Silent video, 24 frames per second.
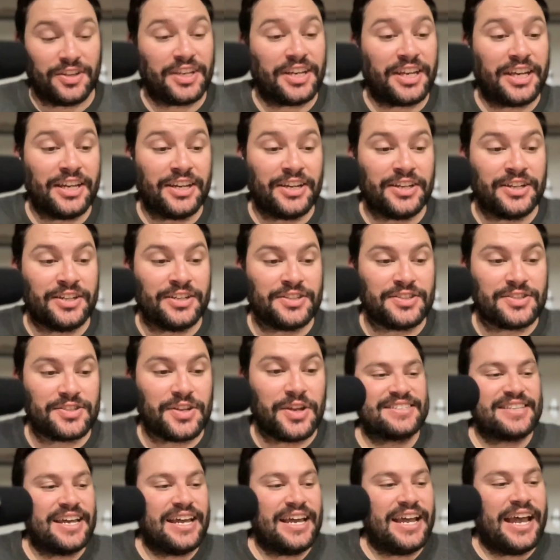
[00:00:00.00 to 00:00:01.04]
to the
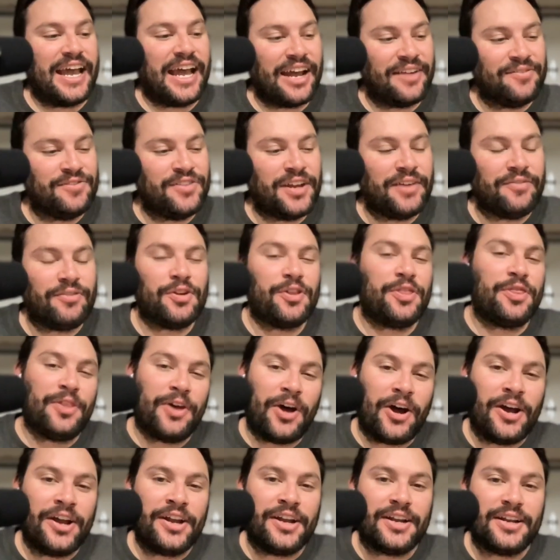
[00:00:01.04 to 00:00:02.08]
kids, have you ever
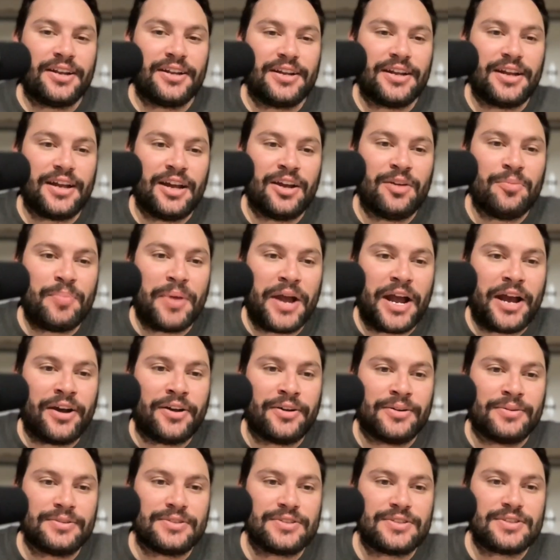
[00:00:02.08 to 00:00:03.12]
thought
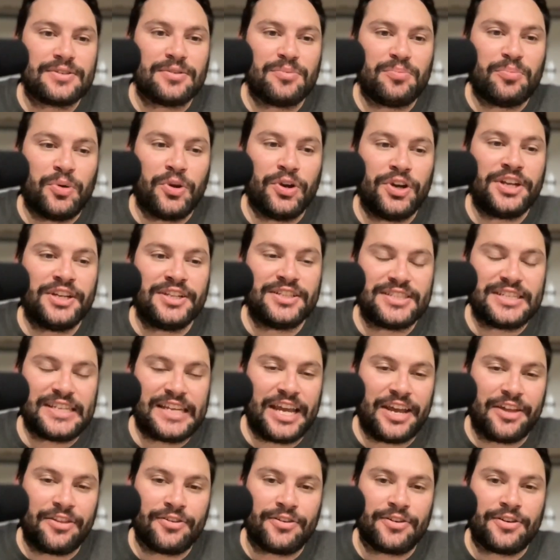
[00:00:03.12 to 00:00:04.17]
about putting
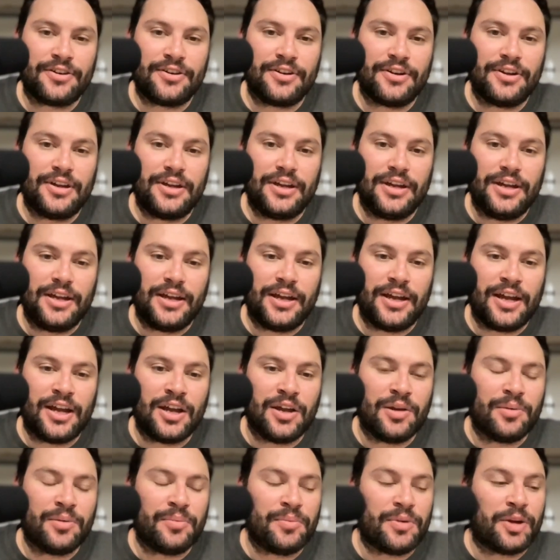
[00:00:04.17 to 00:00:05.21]
together
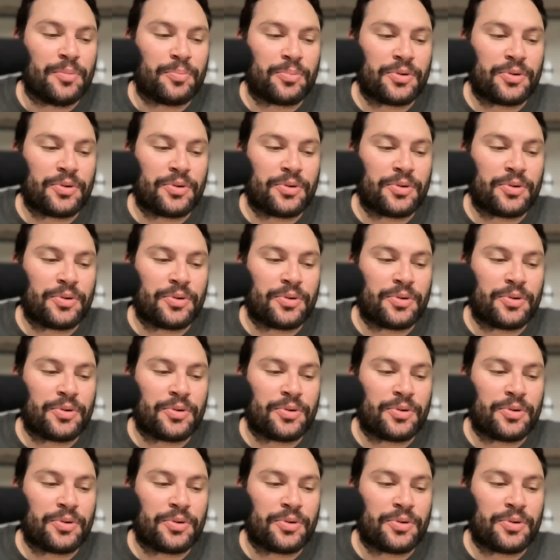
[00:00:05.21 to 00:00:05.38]
a